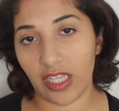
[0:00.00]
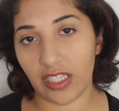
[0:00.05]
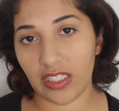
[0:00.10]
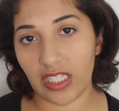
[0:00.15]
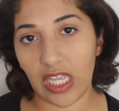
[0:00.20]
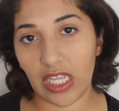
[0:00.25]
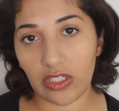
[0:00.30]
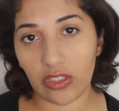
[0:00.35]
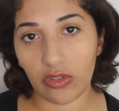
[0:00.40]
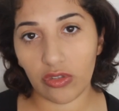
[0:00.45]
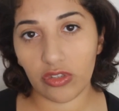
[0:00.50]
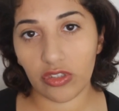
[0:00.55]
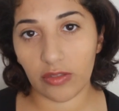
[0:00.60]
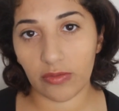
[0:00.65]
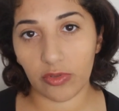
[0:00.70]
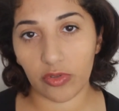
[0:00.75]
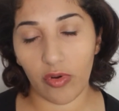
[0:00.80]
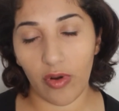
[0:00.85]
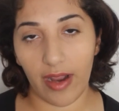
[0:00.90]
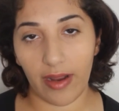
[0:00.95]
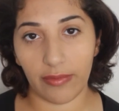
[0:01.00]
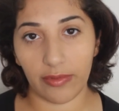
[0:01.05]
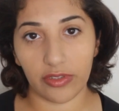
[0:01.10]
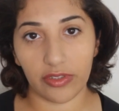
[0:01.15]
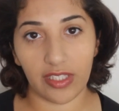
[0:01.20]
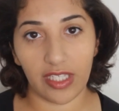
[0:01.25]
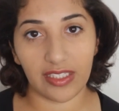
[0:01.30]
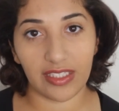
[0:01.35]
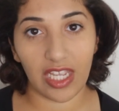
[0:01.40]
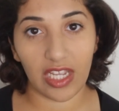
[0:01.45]
That's how you lose
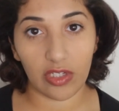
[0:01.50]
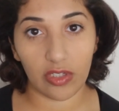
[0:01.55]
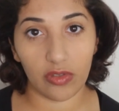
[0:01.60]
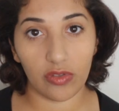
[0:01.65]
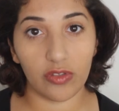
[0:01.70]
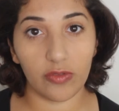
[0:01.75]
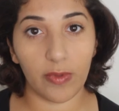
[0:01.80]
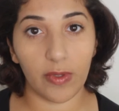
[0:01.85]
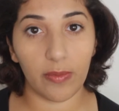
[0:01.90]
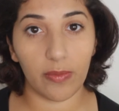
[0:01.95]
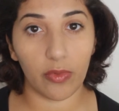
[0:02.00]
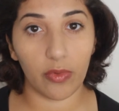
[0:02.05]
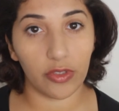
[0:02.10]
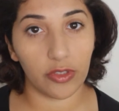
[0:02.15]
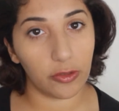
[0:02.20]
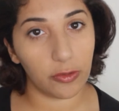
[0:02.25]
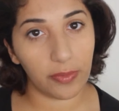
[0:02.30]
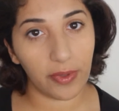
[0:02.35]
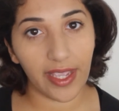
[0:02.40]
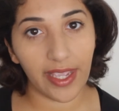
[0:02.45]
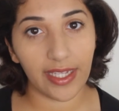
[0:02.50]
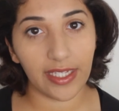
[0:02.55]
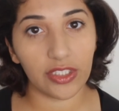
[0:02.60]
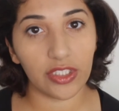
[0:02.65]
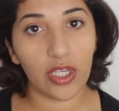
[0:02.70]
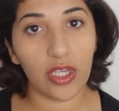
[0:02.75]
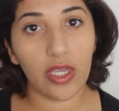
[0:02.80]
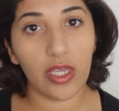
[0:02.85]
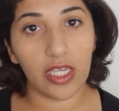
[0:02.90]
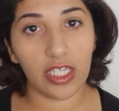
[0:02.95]
subscribers. That's how you lose people on your page,